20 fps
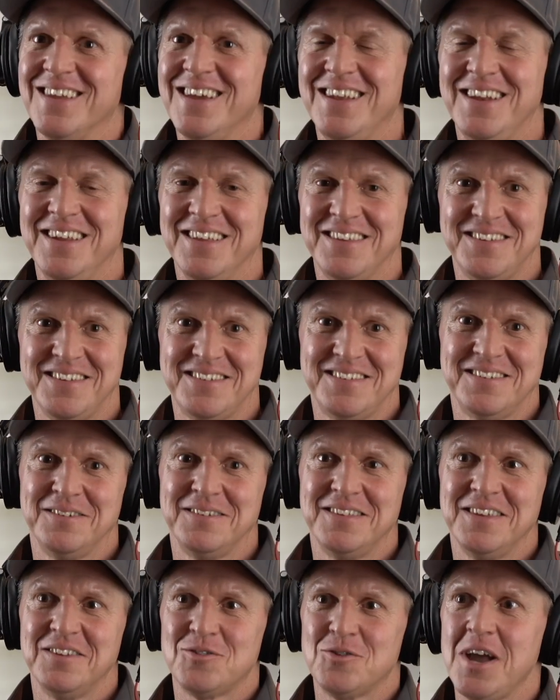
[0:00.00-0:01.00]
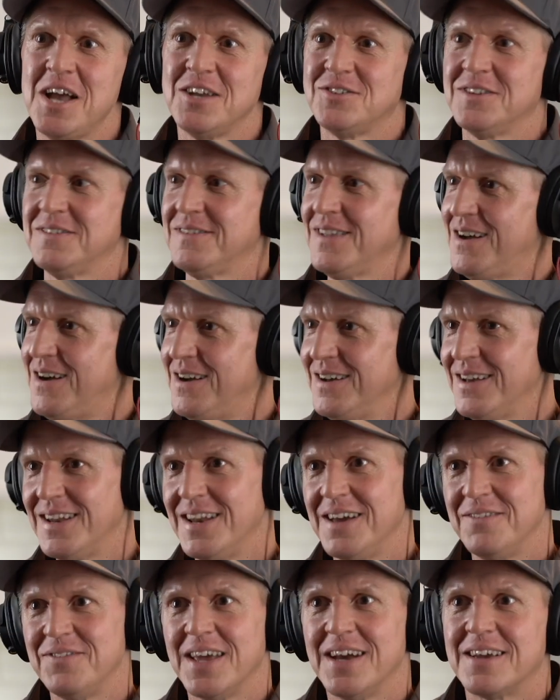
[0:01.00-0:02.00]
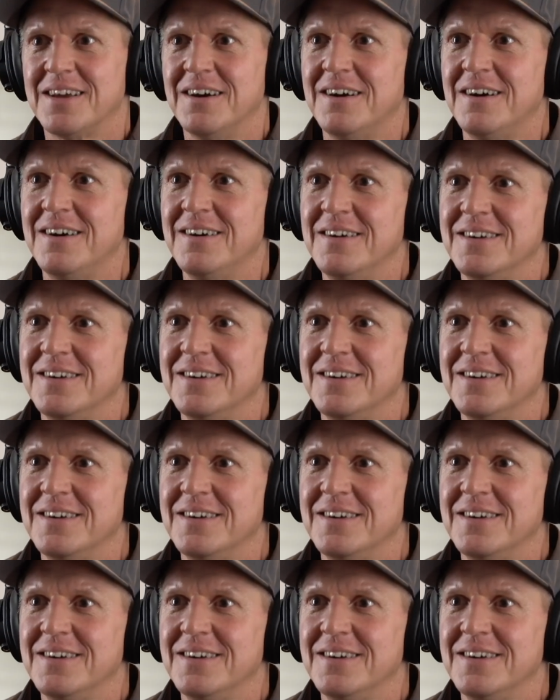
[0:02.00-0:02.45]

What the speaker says: I just saw this crash. I was like, I'm going to have that car.